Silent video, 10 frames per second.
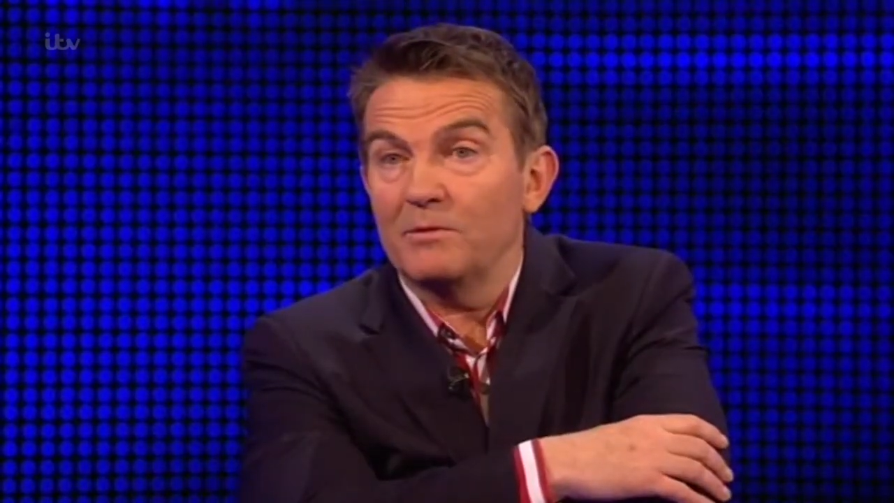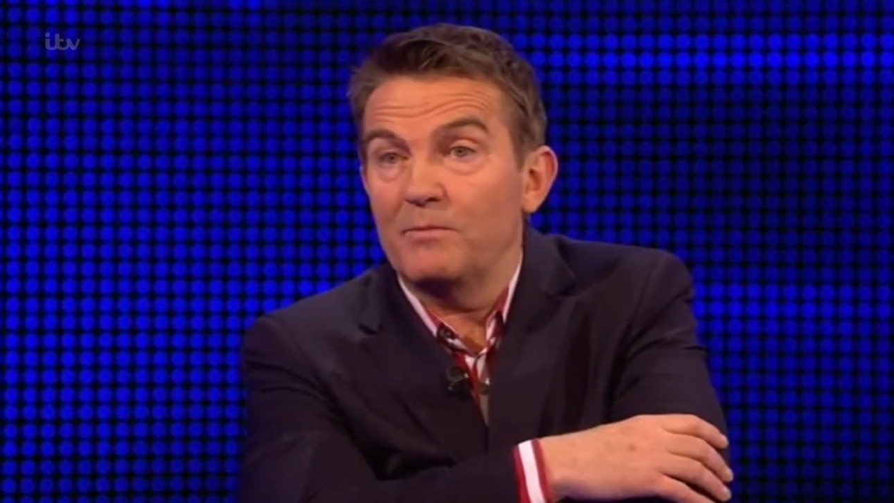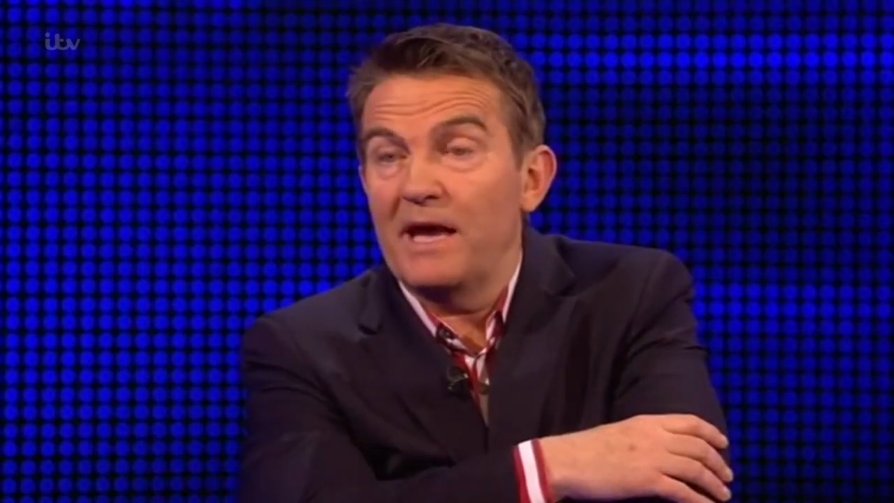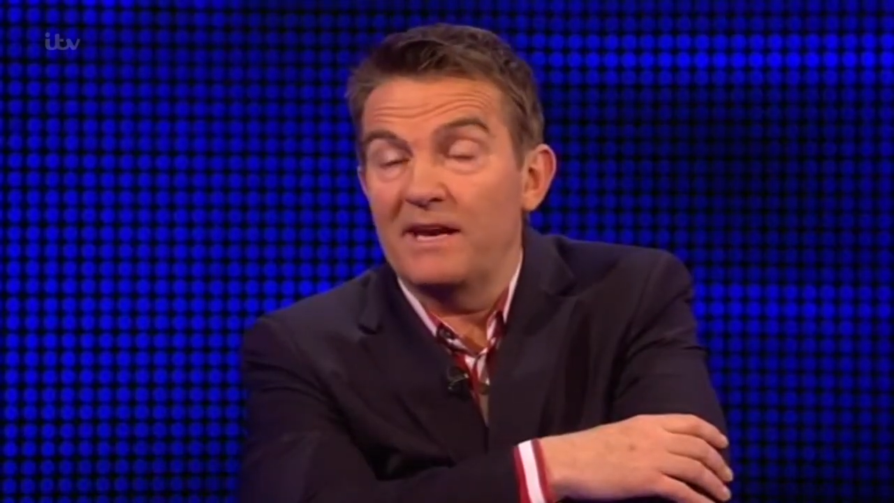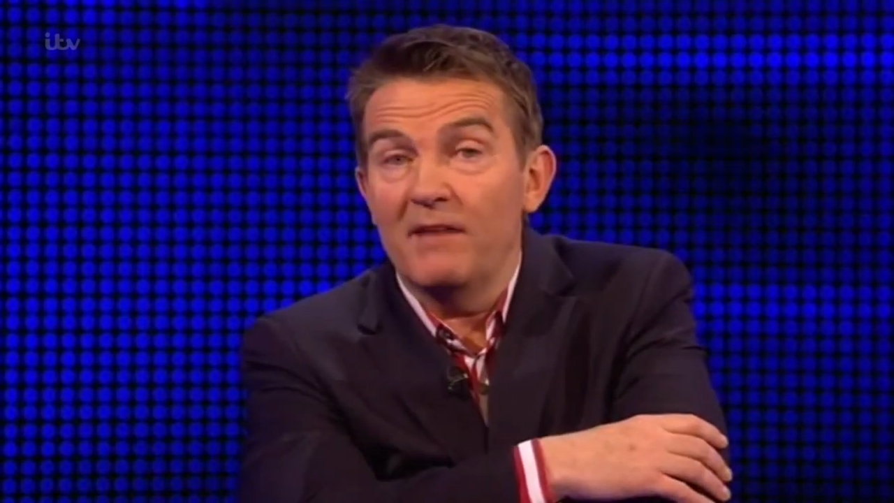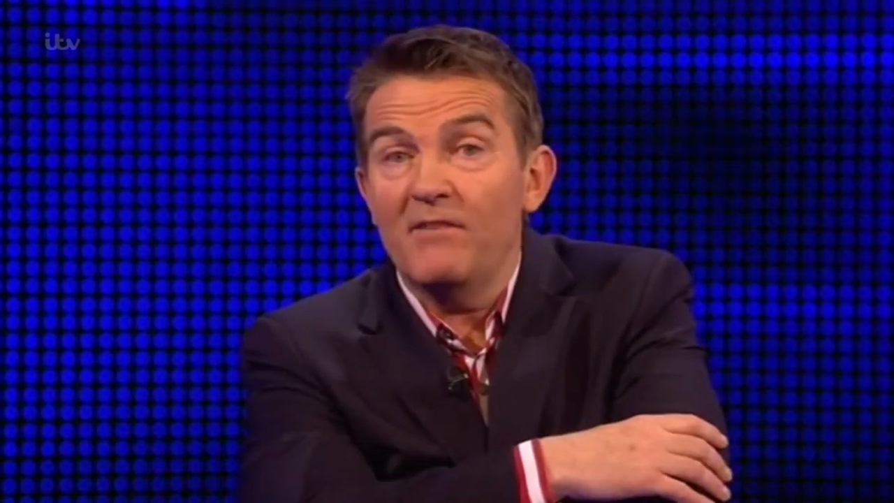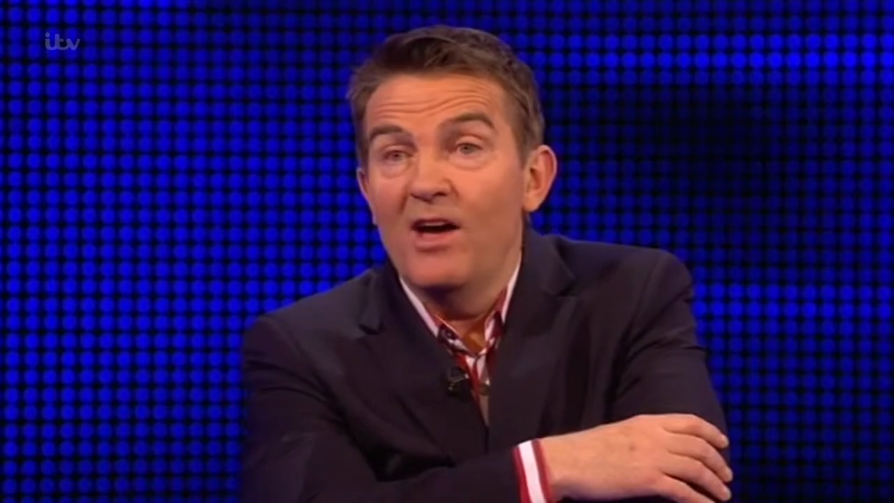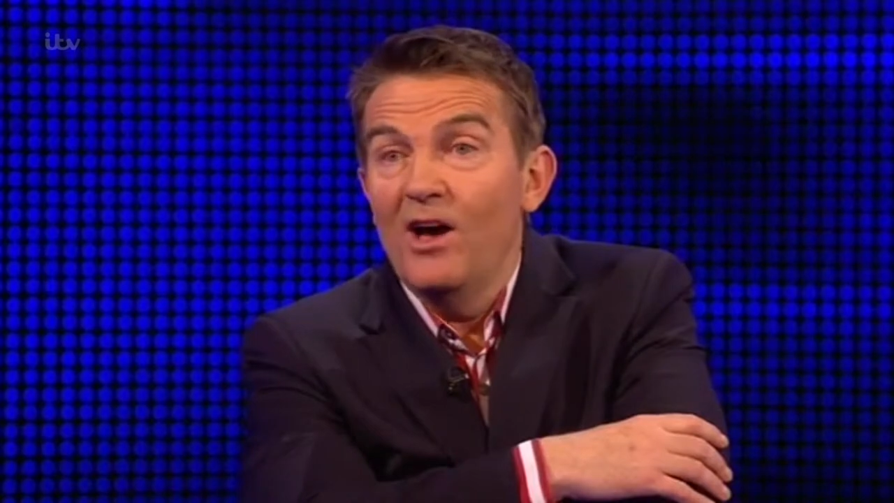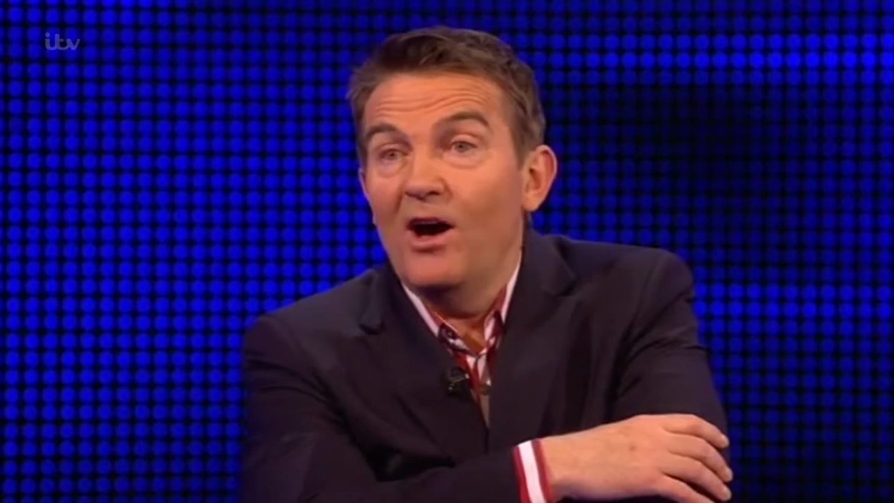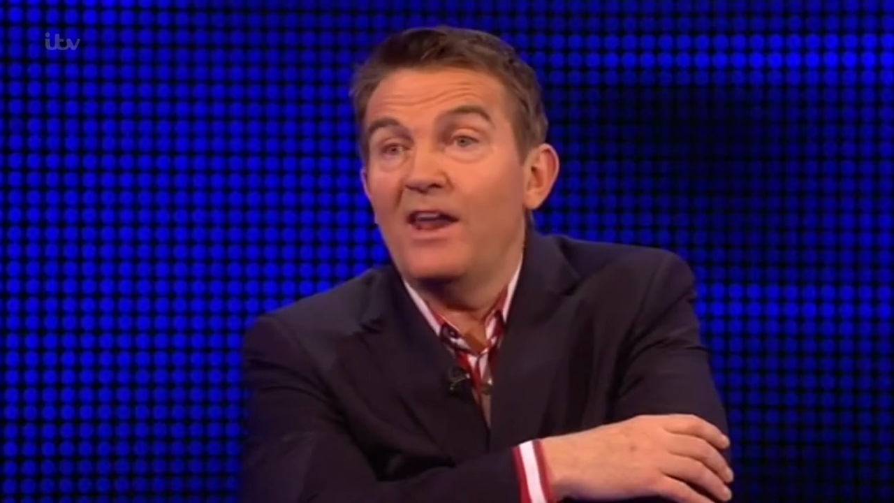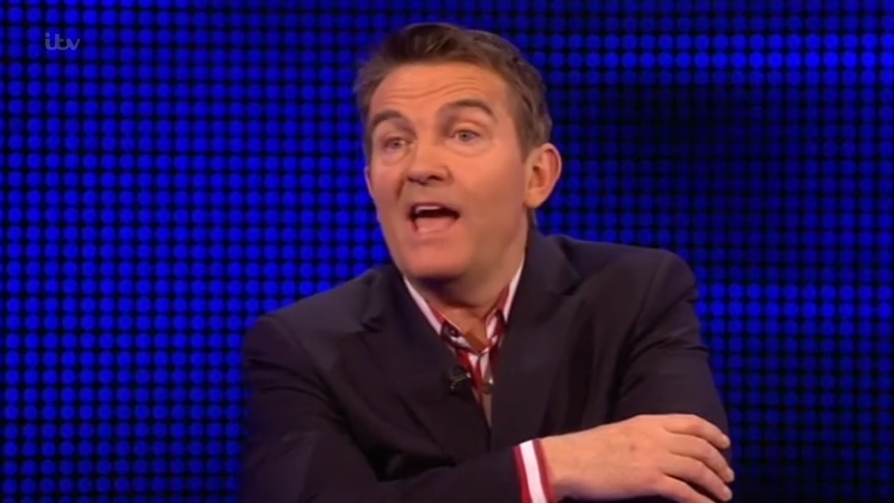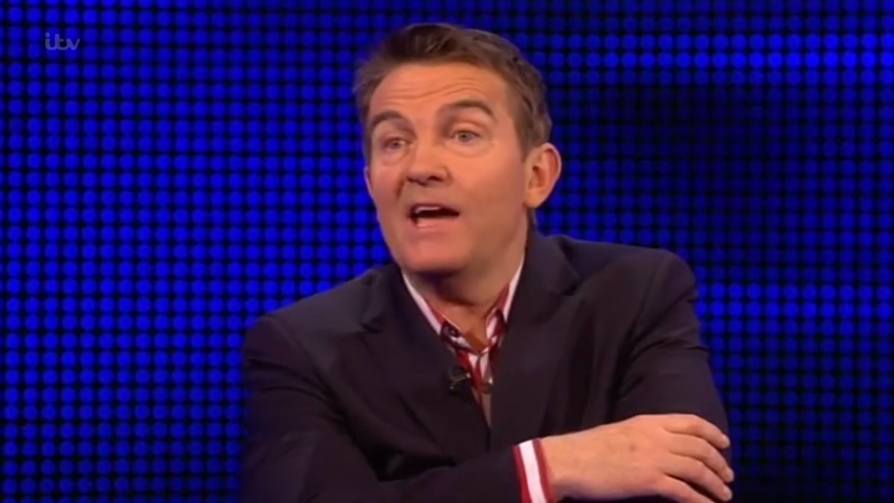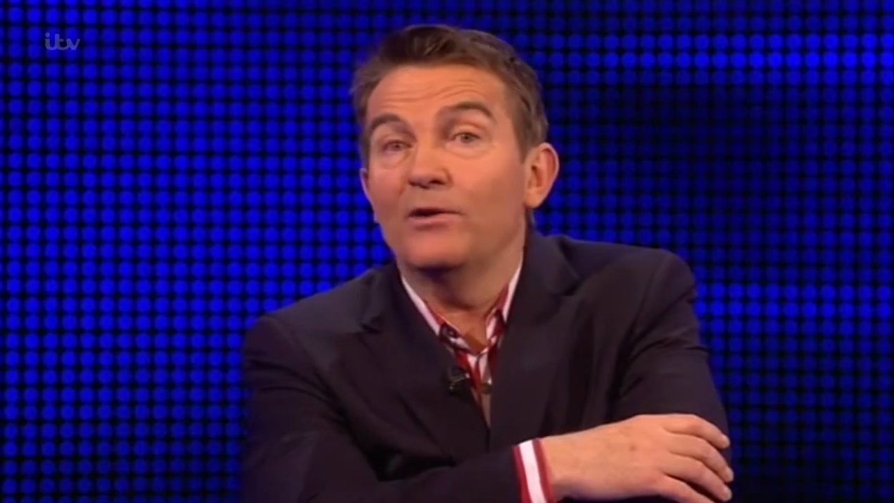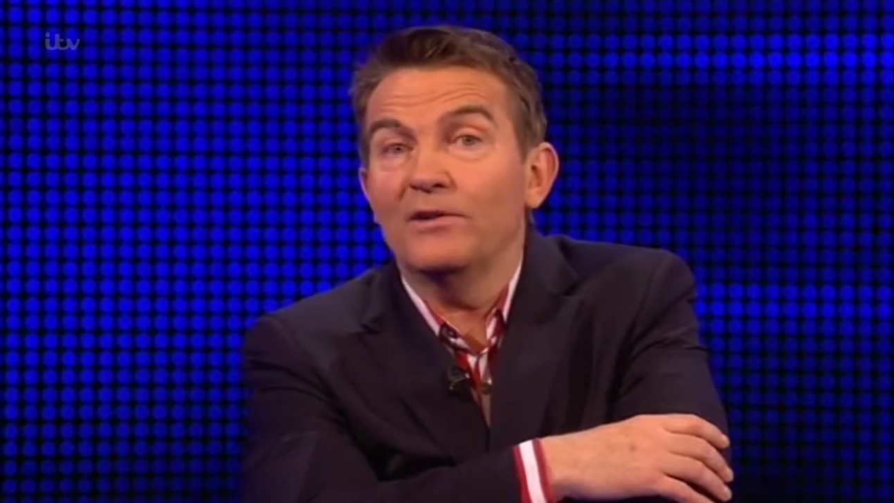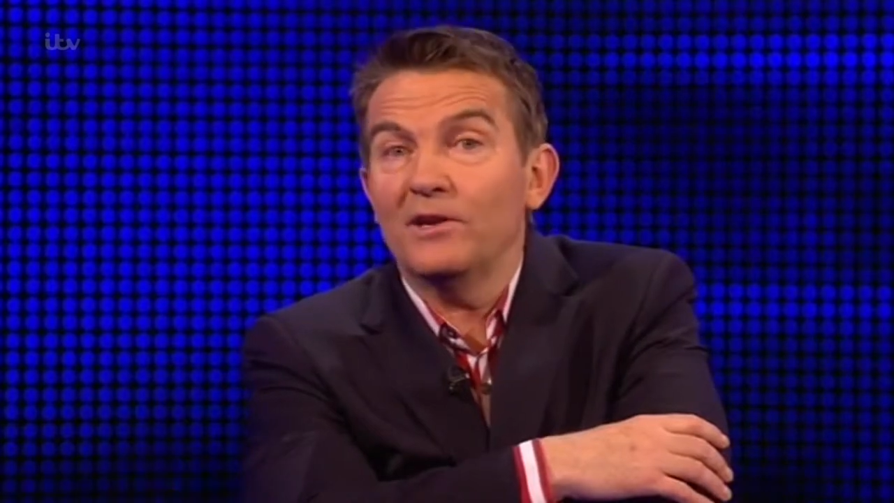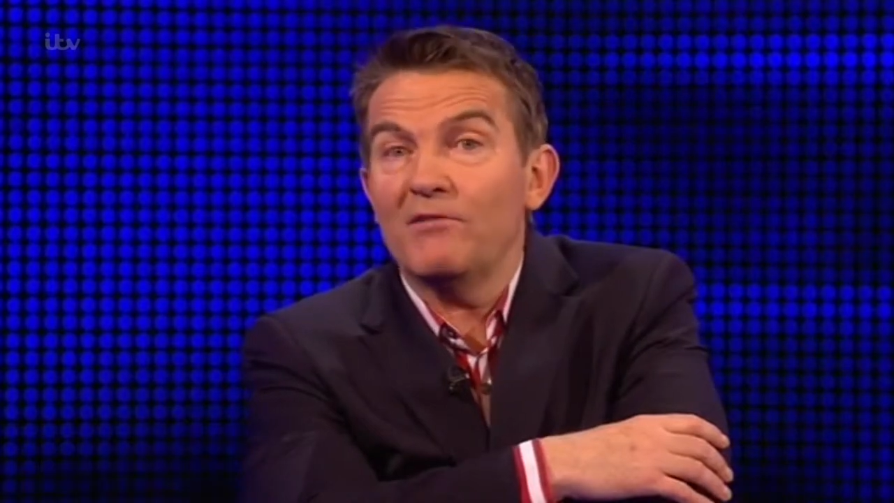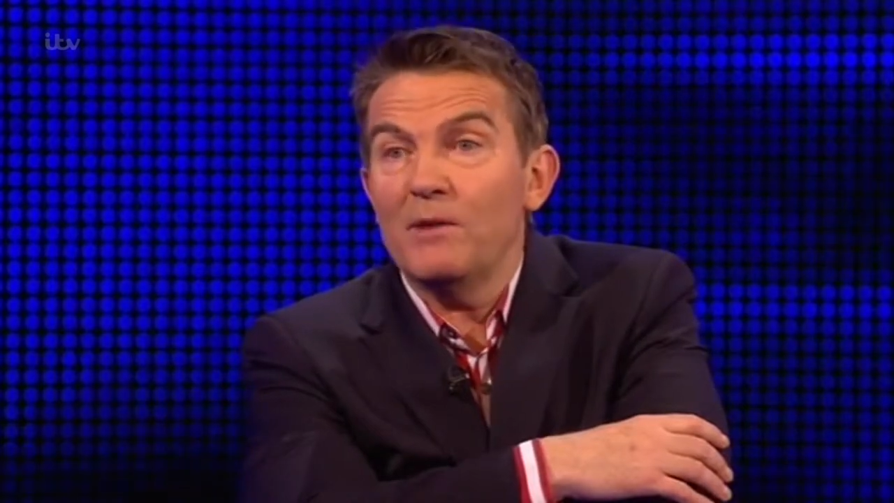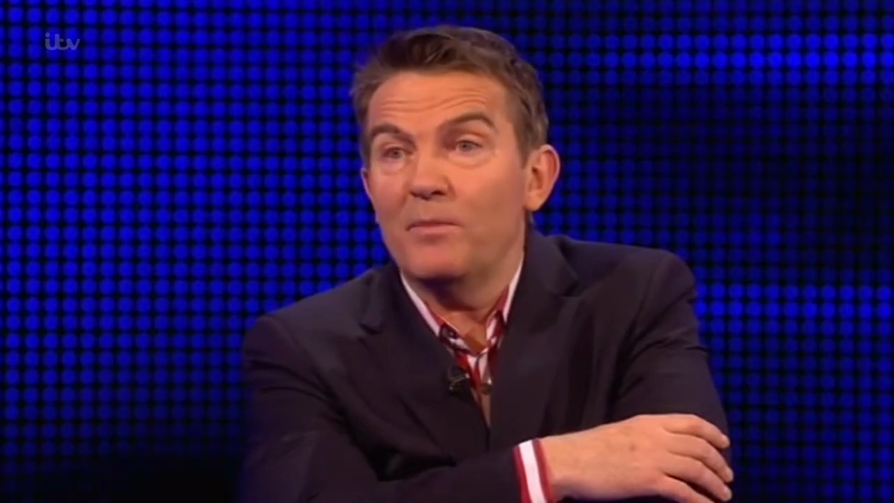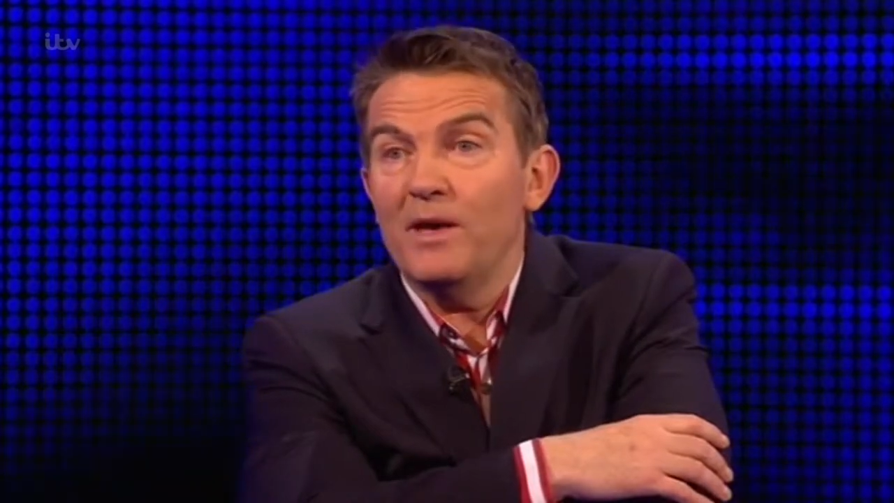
That was bad enough. I had to hang on to the grand